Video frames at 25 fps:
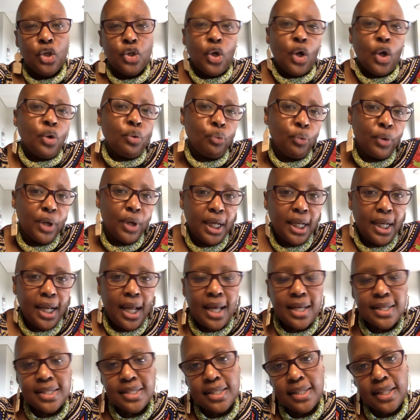Not
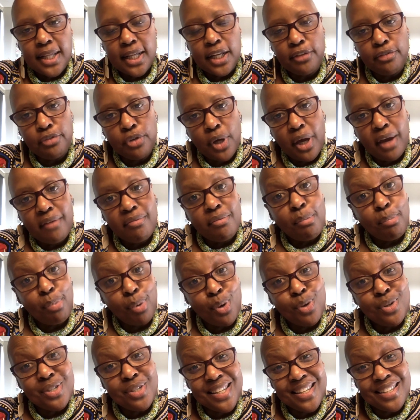realizing that if you haven't
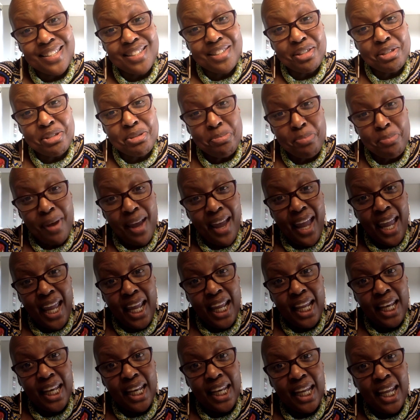processed this
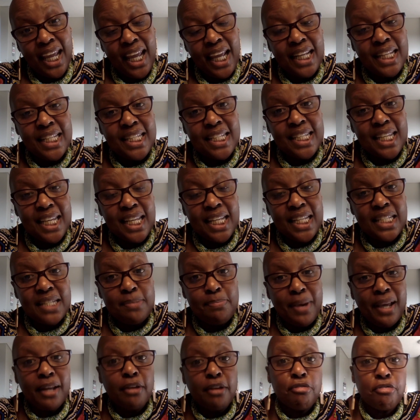pain, it
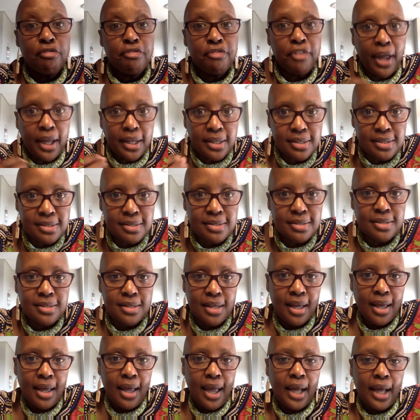
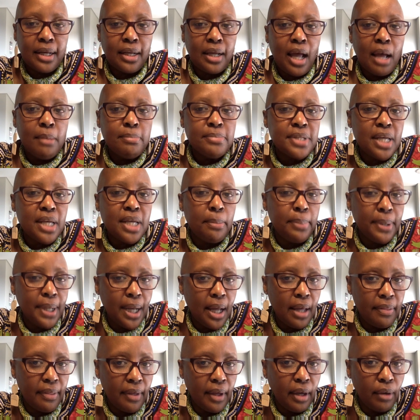manifests and comes up in
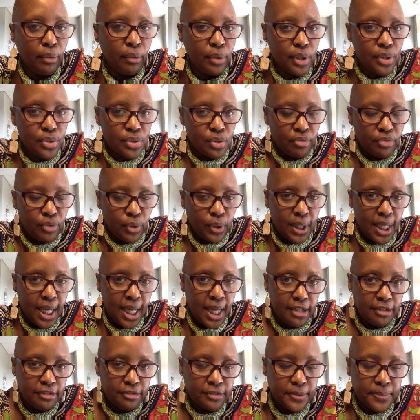other areas of your
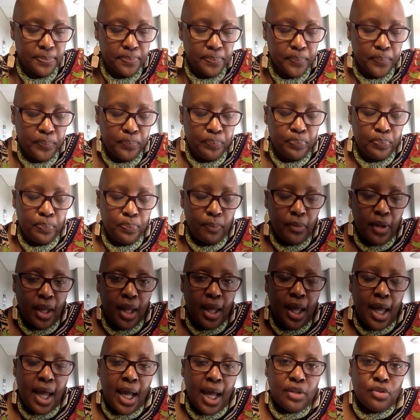life.
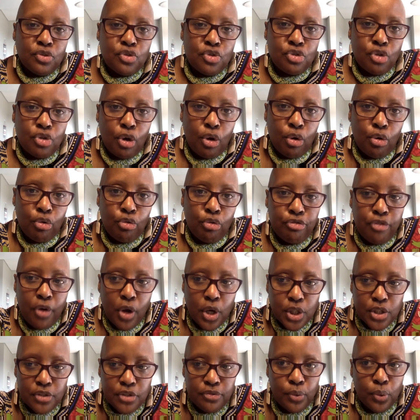And so
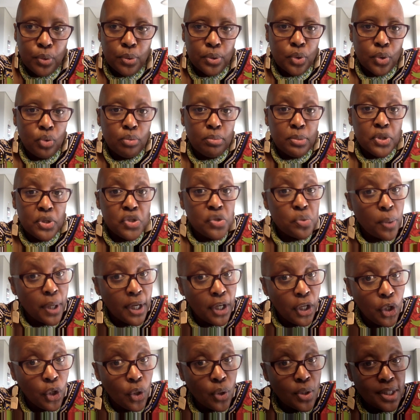fast forward almost
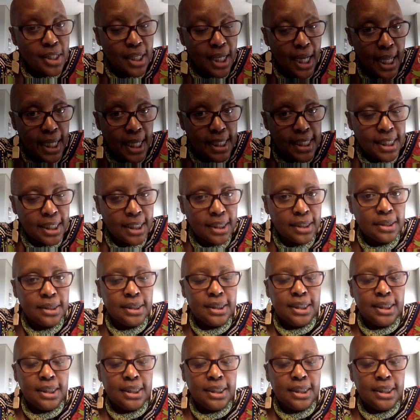20 years later,